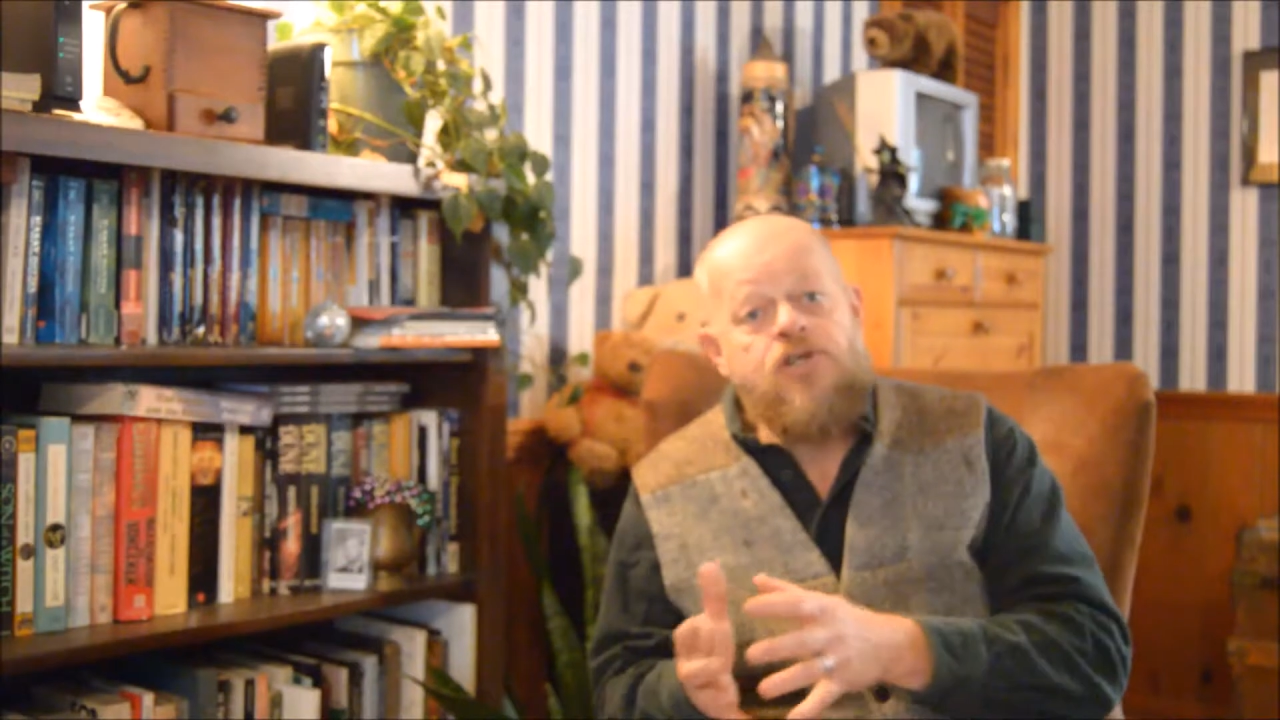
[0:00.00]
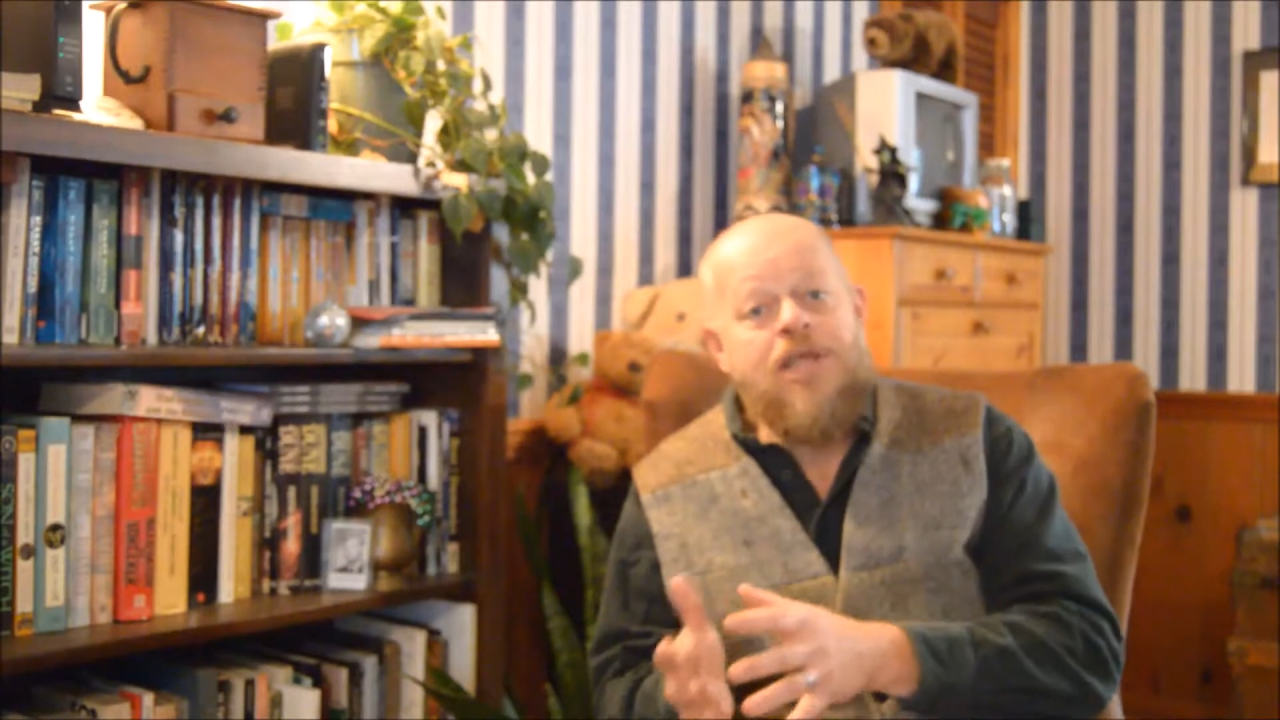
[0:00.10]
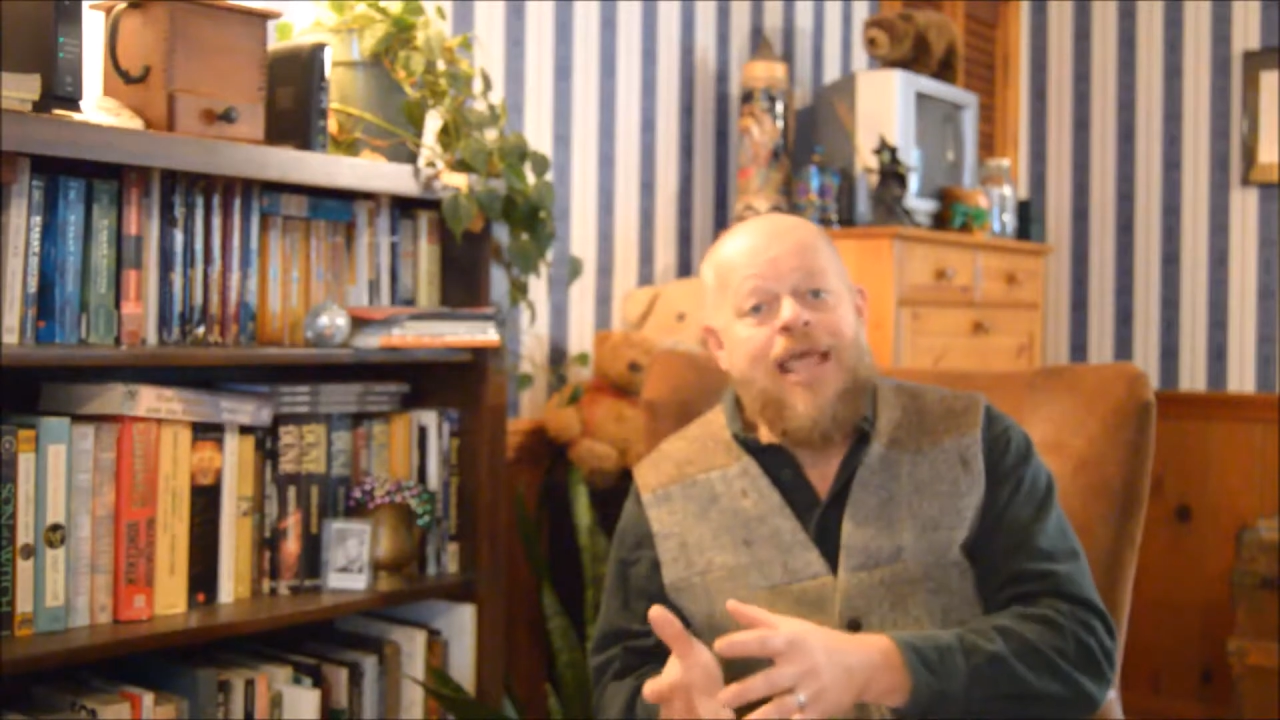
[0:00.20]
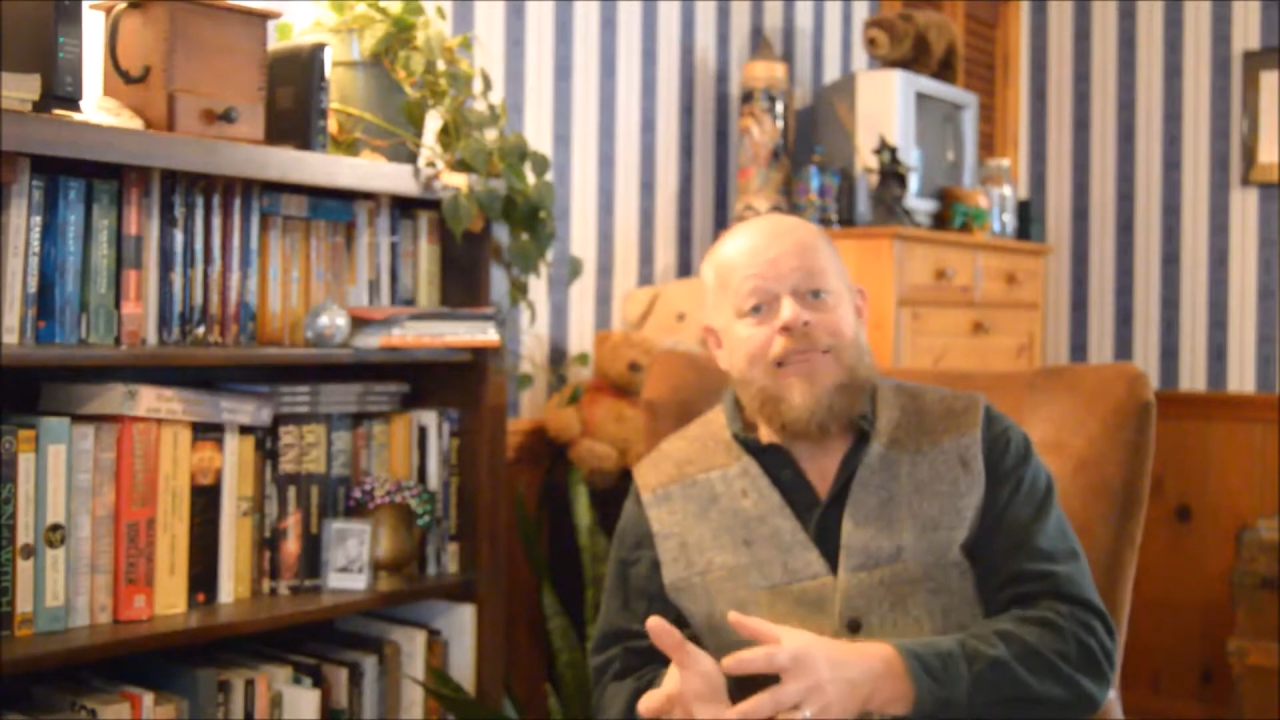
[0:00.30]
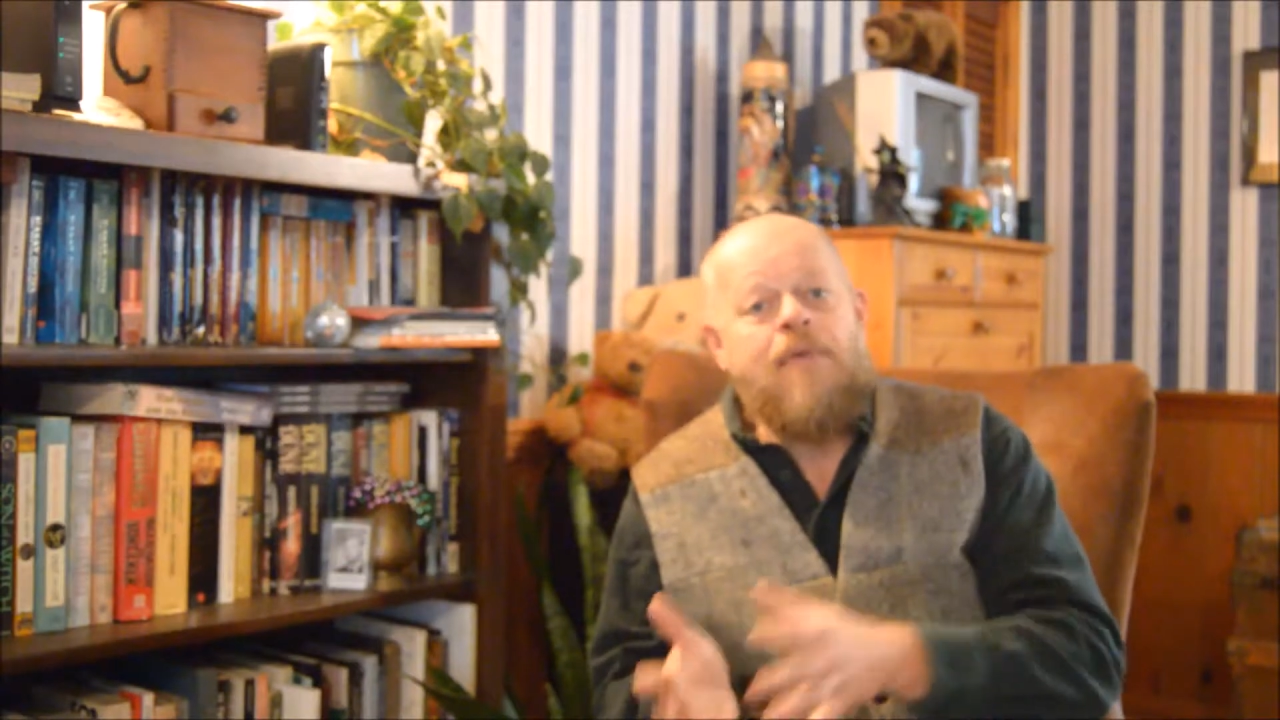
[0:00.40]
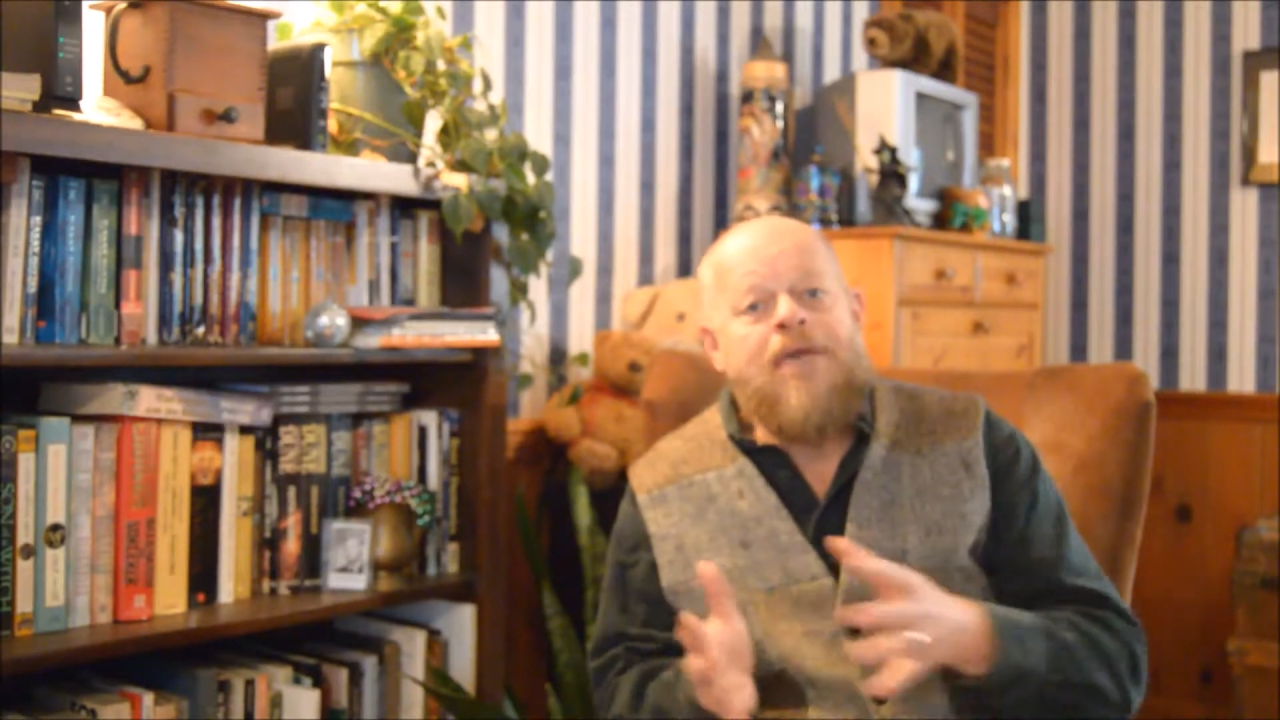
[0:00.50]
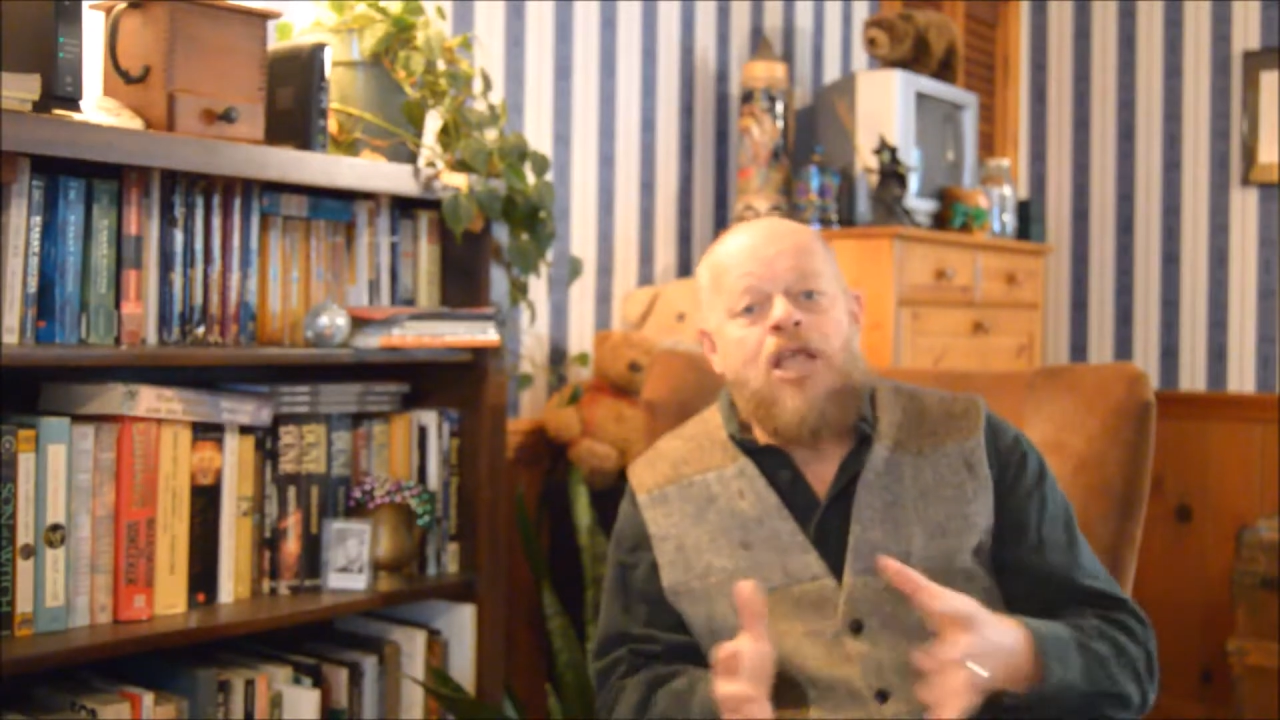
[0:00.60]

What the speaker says: to get them